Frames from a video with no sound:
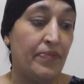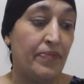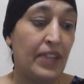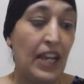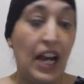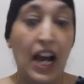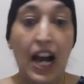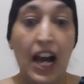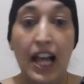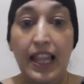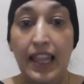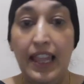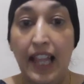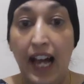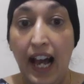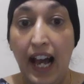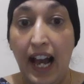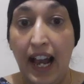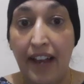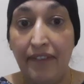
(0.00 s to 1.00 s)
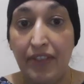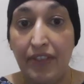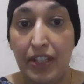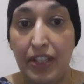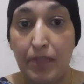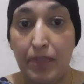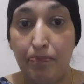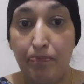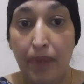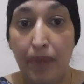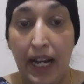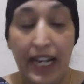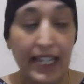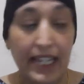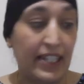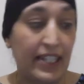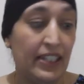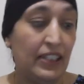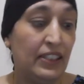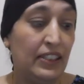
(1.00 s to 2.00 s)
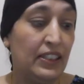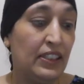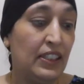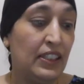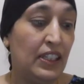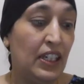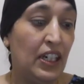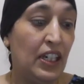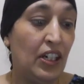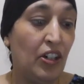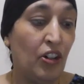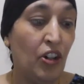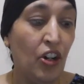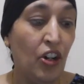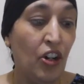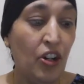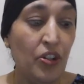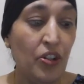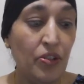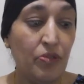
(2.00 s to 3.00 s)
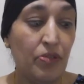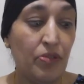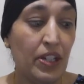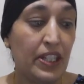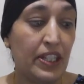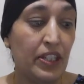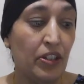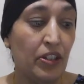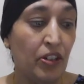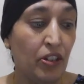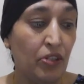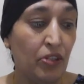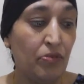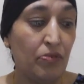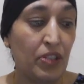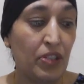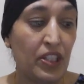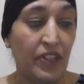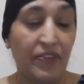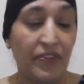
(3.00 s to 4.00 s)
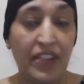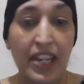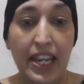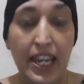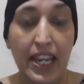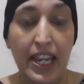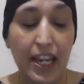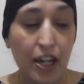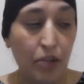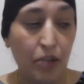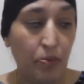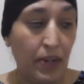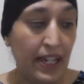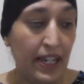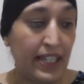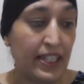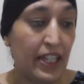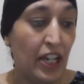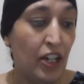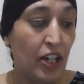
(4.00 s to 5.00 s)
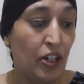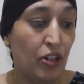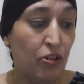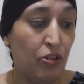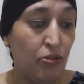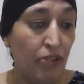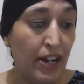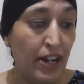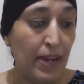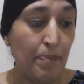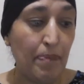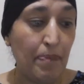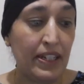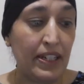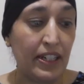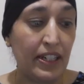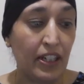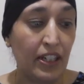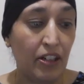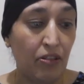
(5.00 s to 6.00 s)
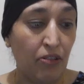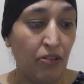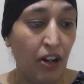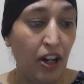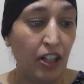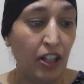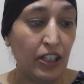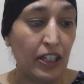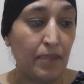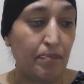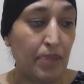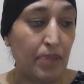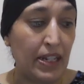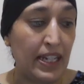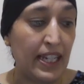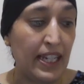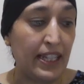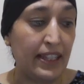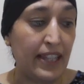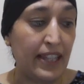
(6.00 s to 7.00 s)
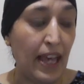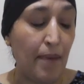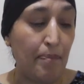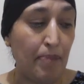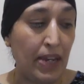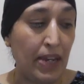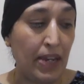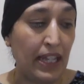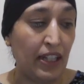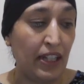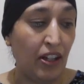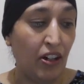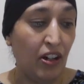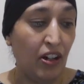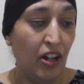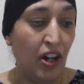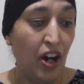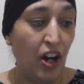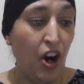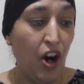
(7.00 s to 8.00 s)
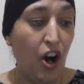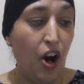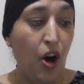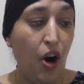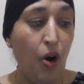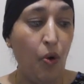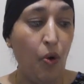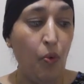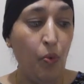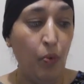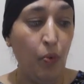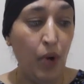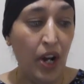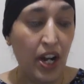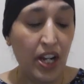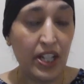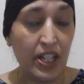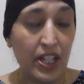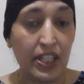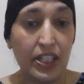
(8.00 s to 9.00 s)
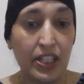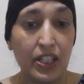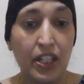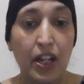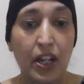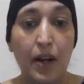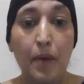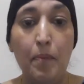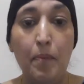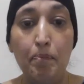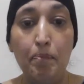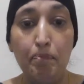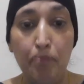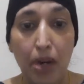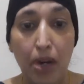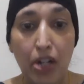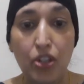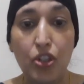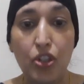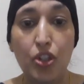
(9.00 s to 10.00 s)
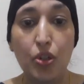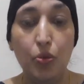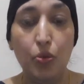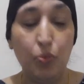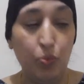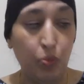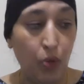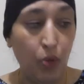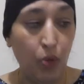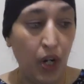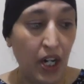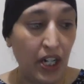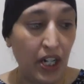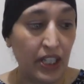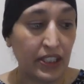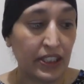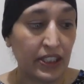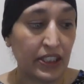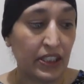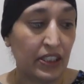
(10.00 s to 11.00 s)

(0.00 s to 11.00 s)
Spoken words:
a live spider, hundreds and hundreds of earwigs creeping and crawling beneath their pillow, or worse, much worse.